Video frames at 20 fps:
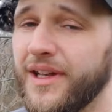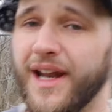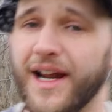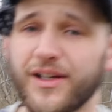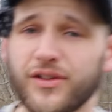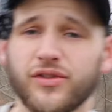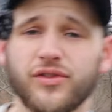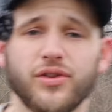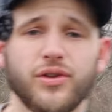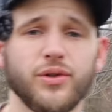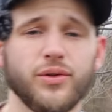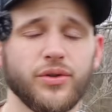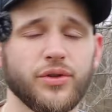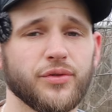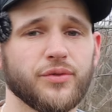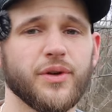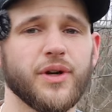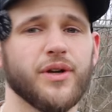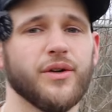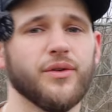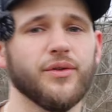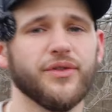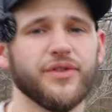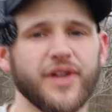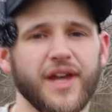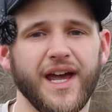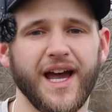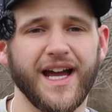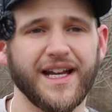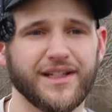the next two
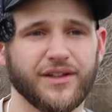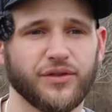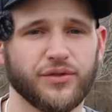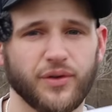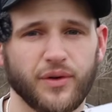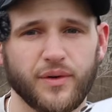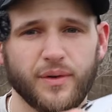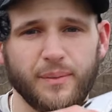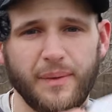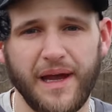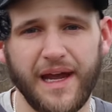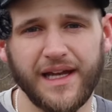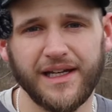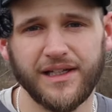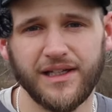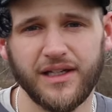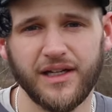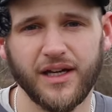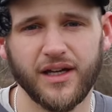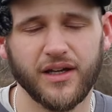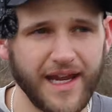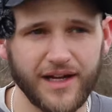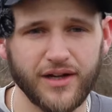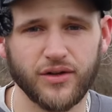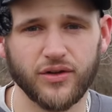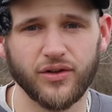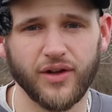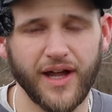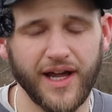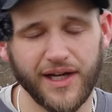throws, I can throw them any
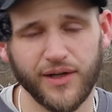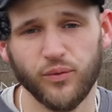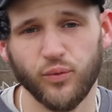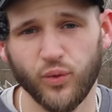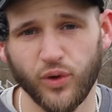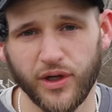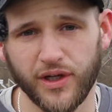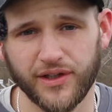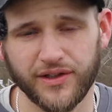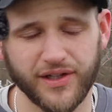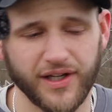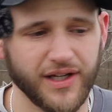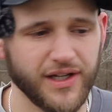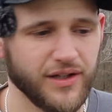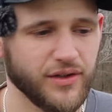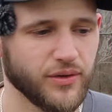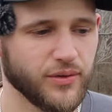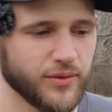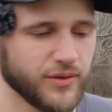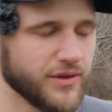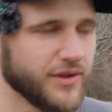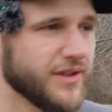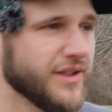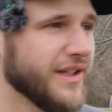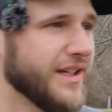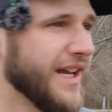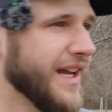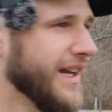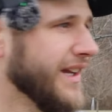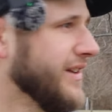angle I want in order
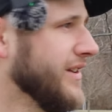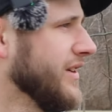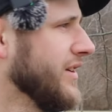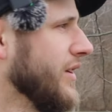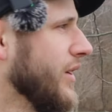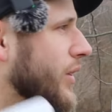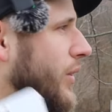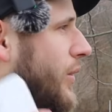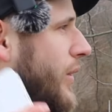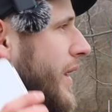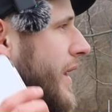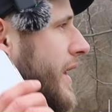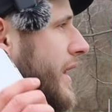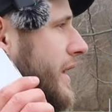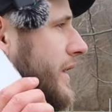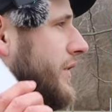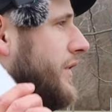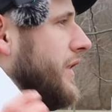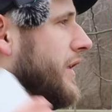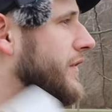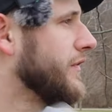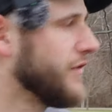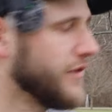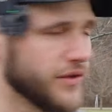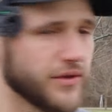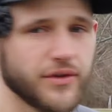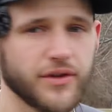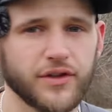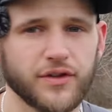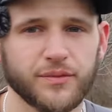to get it to go the
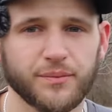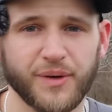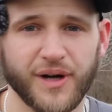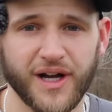furthest